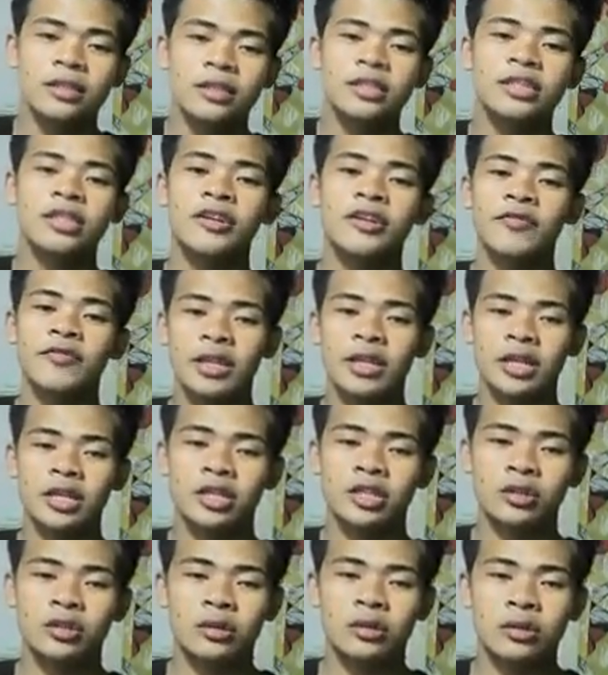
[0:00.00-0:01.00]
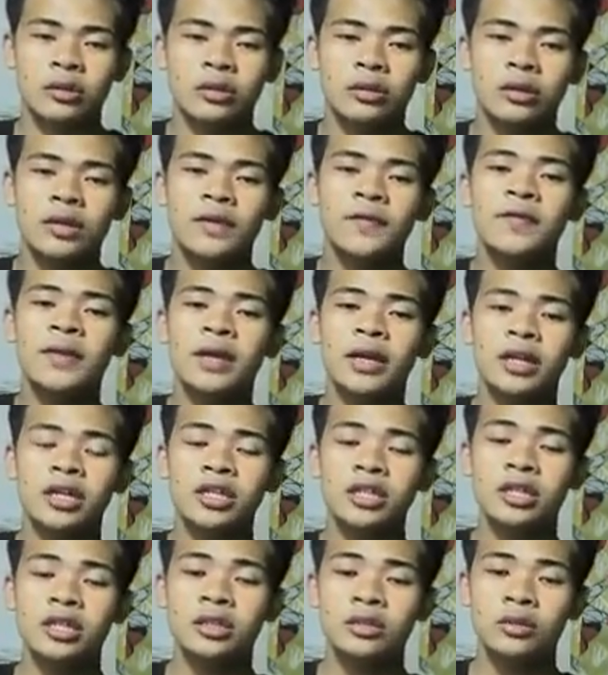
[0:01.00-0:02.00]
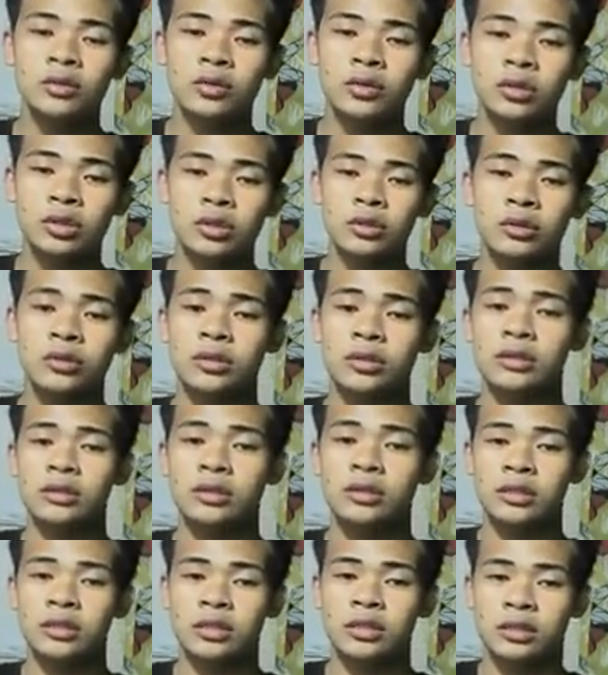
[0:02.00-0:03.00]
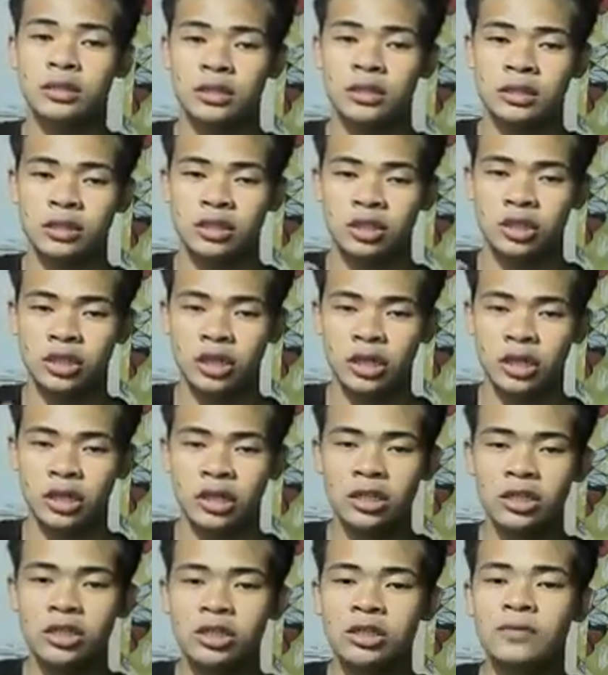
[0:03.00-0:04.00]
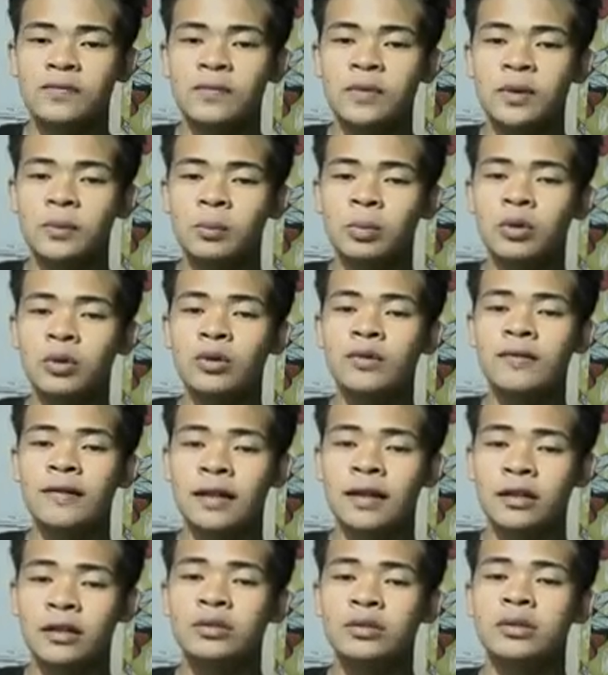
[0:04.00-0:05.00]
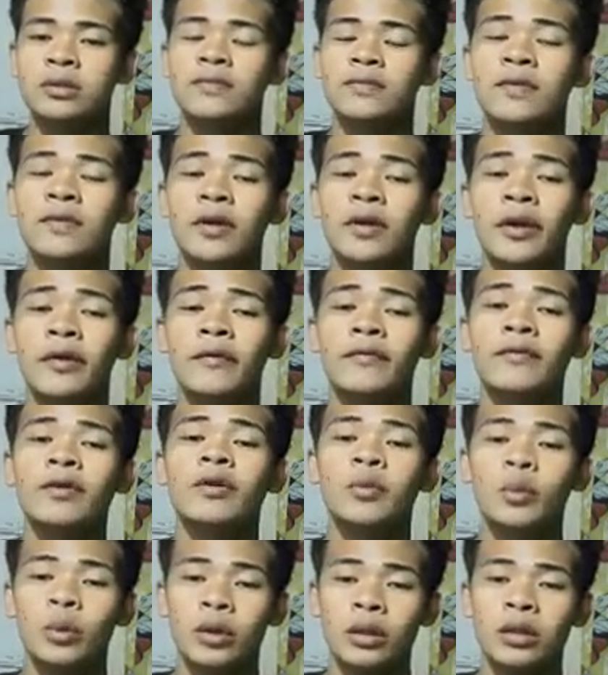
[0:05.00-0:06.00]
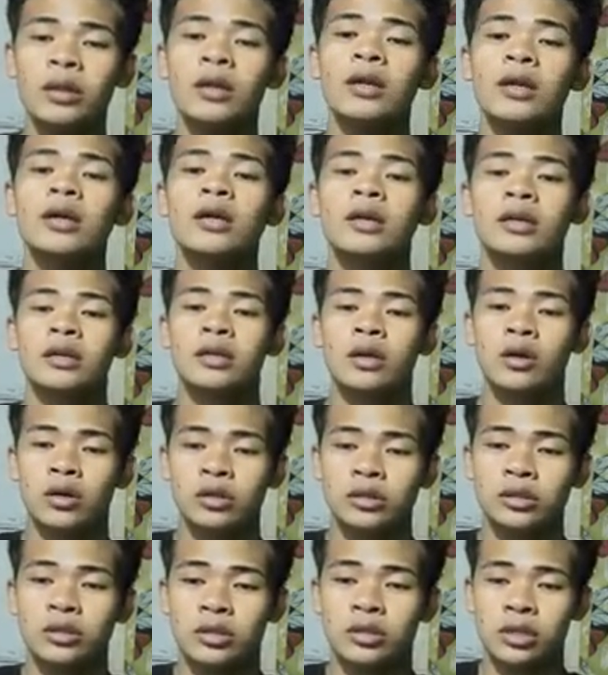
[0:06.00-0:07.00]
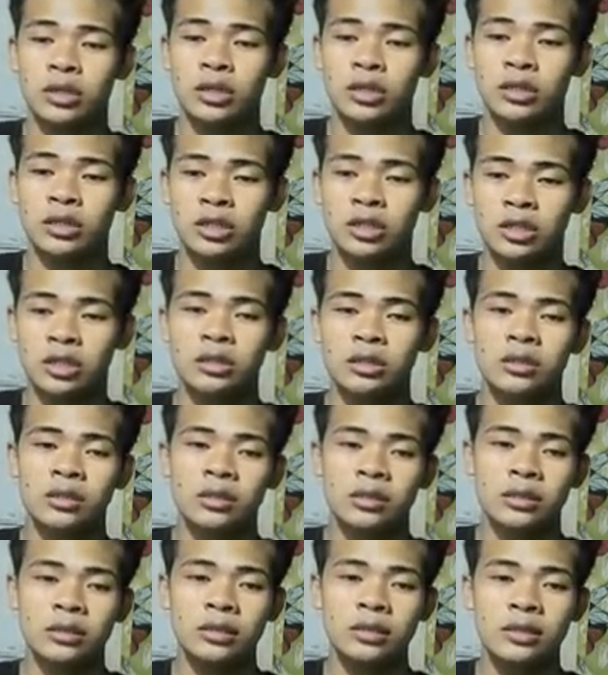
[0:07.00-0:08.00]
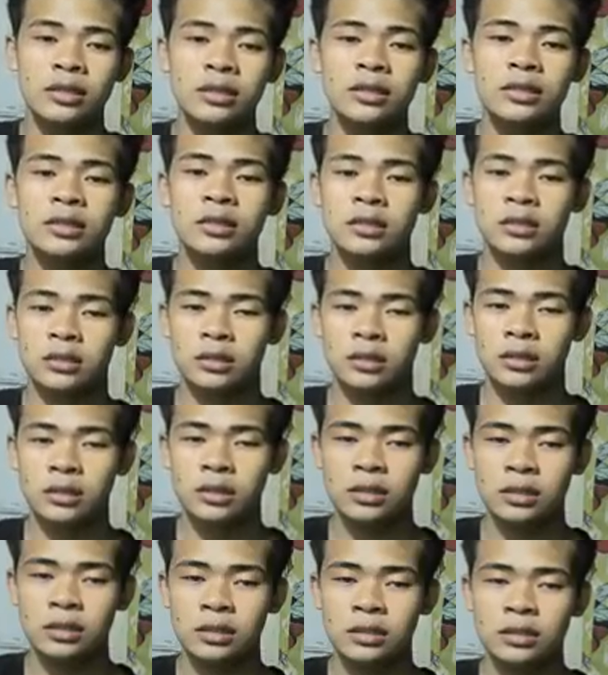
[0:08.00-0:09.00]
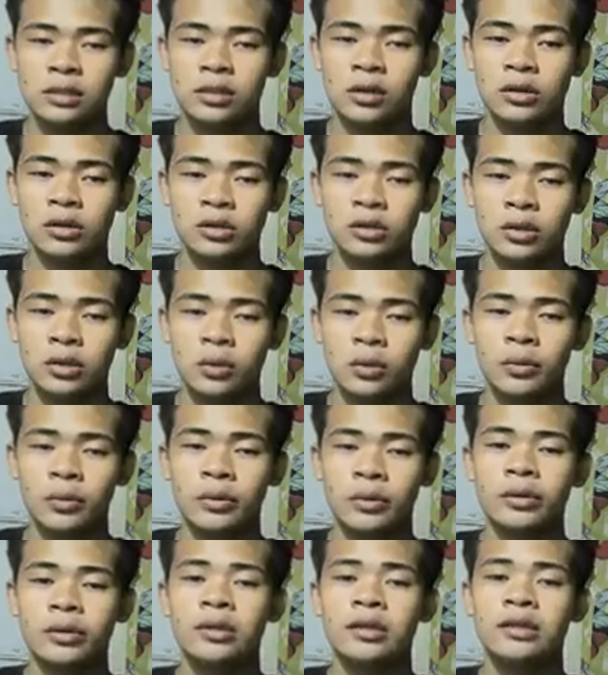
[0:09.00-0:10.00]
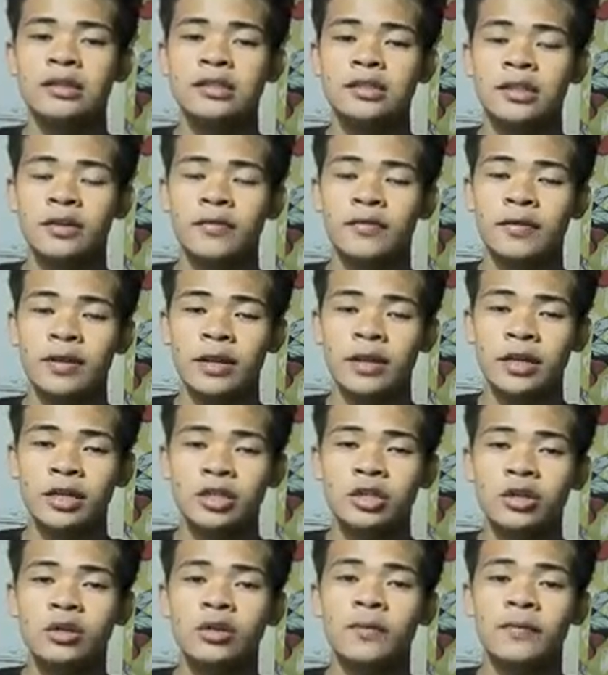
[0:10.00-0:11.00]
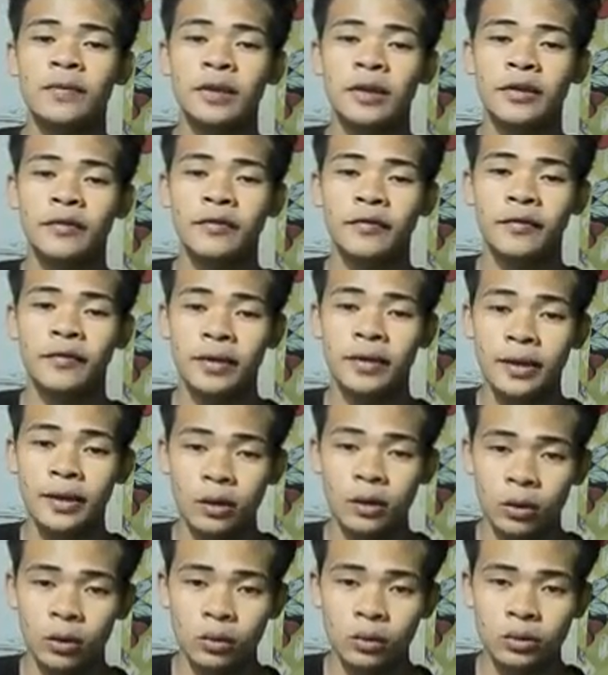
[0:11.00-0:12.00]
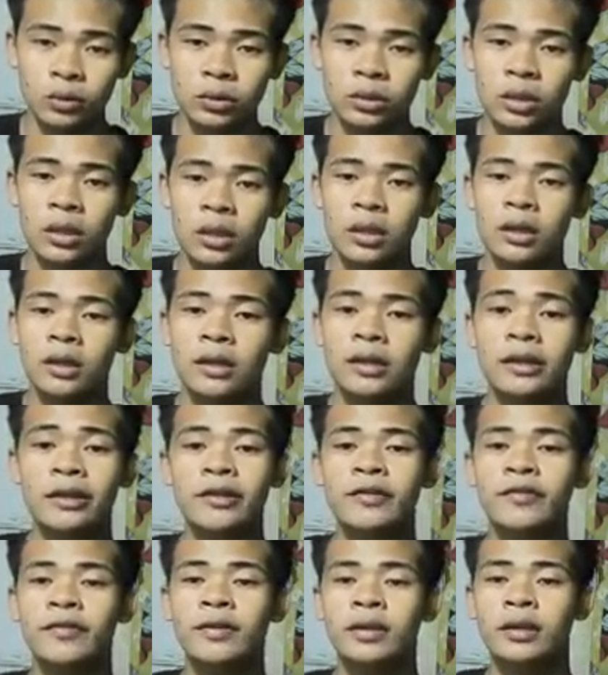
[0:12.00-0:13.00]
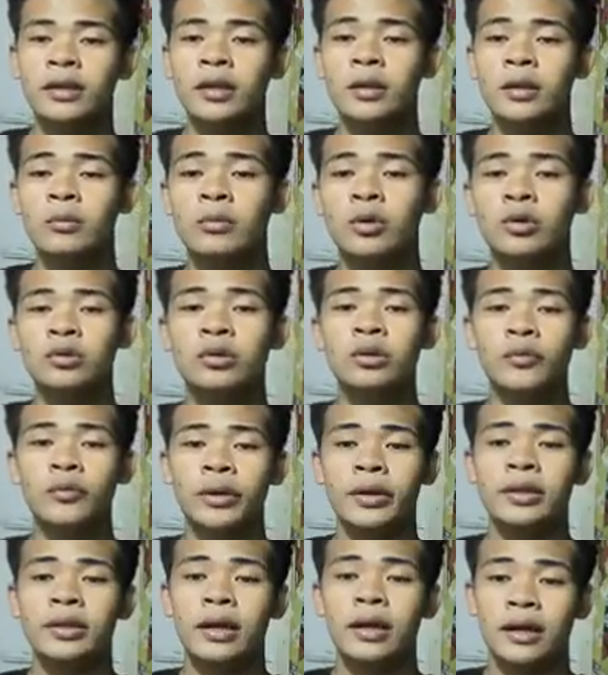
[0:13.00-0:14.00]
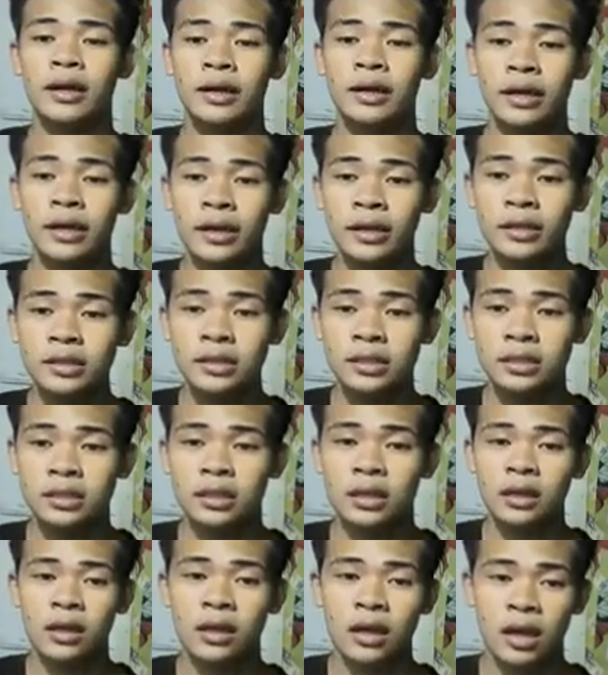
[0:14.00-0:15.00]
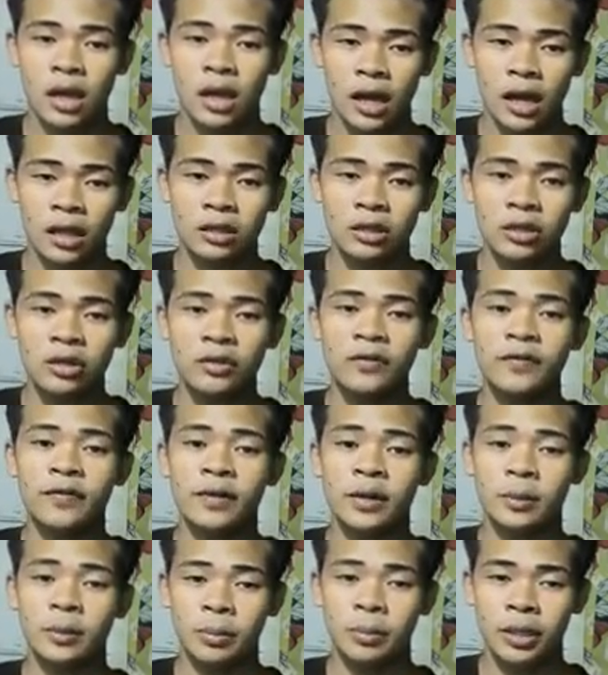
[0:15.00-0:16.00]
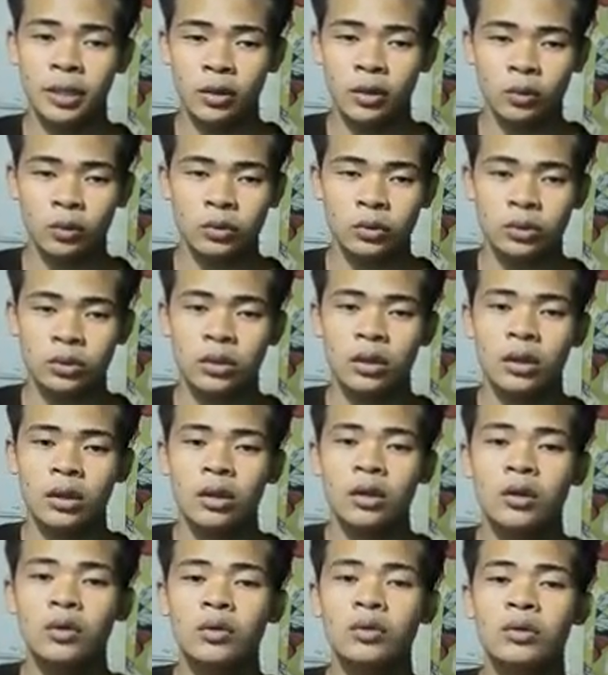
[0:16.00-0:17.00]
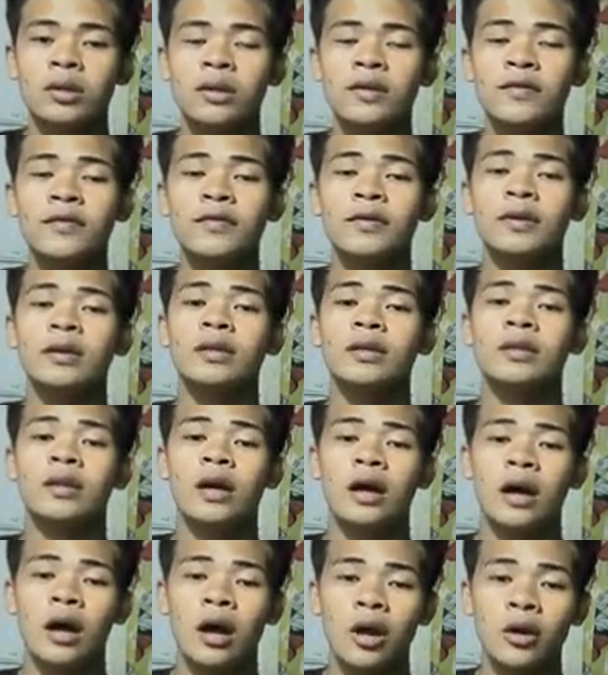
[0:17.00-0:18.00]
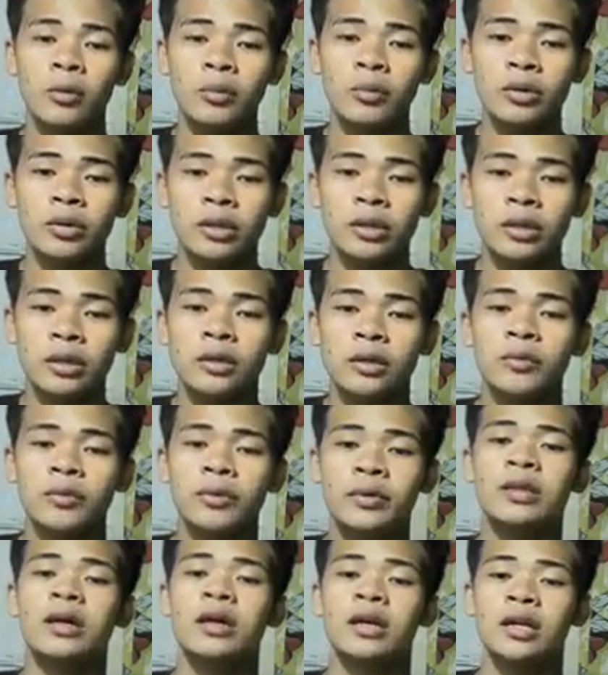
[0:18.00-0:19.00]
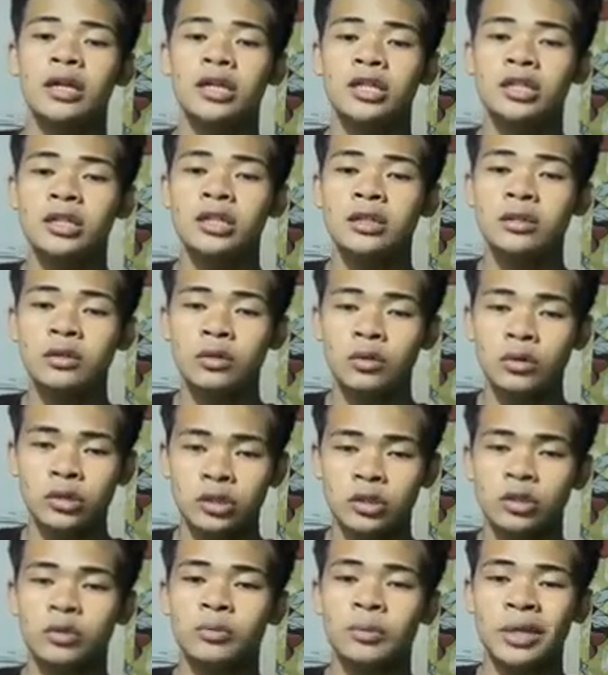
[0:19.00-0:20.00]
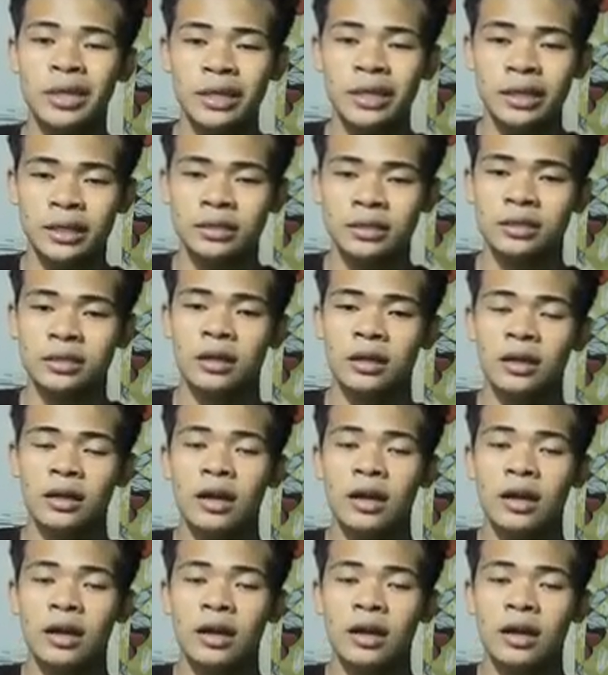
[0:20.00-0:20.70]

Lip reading: Discrimination. If the Asian culture is changed, people's values and behavior will also change. This is also where the discrimination of Filipinos living in a modern way against other Filipinos who live in harmony with the Asian culture begins.